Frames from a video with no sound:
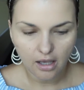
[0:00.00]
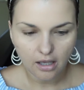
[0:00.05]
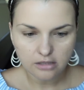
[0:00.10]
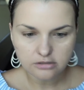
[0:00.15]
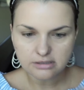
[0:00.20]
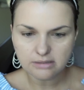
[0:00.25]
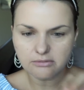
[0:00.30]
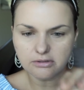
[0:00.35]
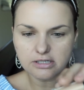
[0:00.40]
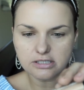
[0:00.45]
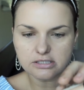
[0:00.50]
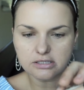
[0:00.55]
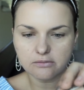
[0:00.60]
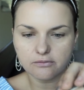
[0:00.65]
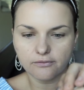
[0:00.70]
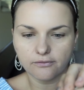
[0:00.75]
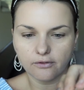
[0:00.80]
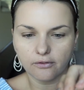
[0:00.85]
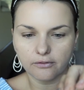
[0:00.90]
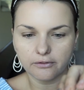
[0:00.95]
So I'm gonna start
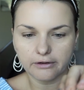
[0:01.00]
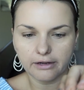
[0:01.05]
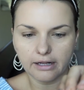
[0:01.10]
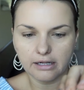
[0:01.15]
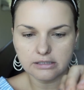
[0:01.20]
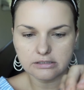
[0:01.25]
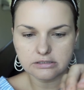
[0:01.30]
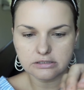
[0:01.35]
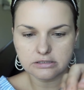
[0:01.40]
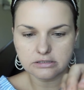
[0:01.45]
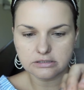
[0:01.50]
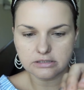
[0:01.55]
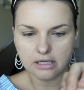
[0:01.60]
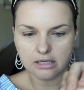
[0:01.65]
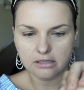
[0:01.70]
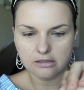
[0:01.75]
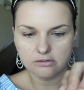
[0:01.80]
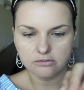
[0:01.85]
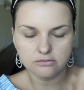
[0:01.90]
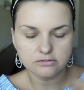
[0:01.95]
with L'Oreal since
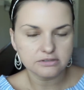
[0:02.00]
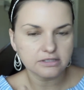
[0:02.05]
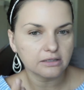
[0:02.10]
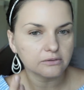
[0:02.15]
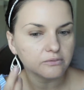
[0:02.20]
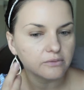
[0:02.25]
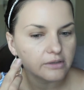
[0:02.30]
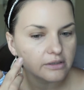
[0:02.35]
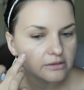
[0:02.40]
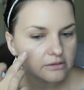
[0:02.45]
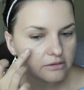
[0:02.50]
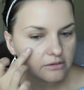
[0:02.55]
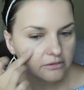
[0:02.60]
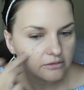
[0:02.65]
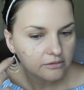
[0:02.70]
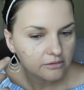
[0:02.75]
I use that one.